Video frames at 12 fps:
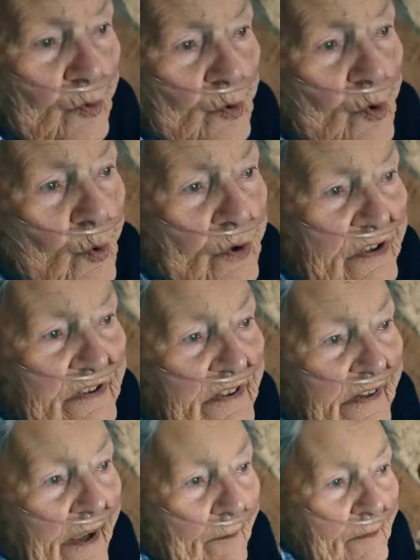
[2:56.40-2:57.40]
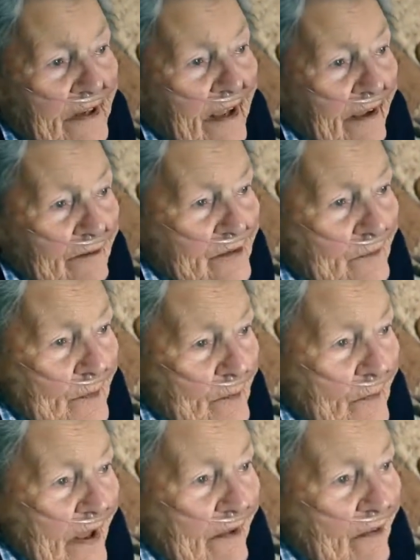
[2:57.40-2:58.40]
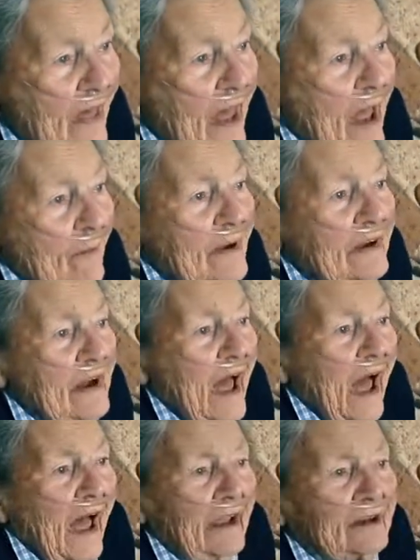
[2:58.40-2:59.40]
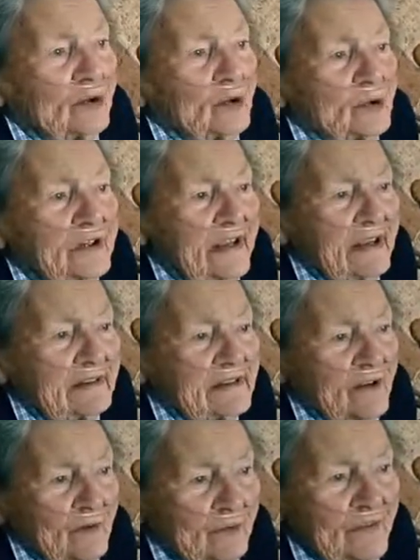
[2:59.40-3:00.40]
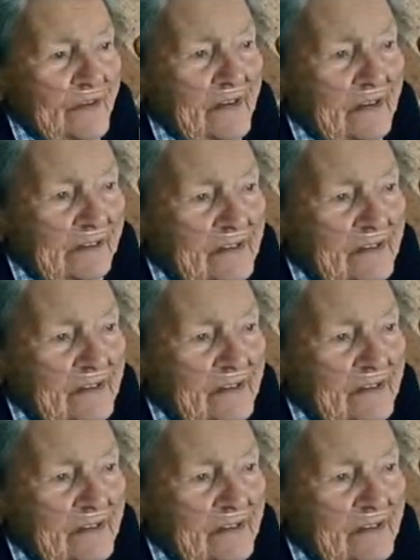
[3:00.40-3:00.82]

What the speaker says: noise coming out of my mouth. But I couldn't get over the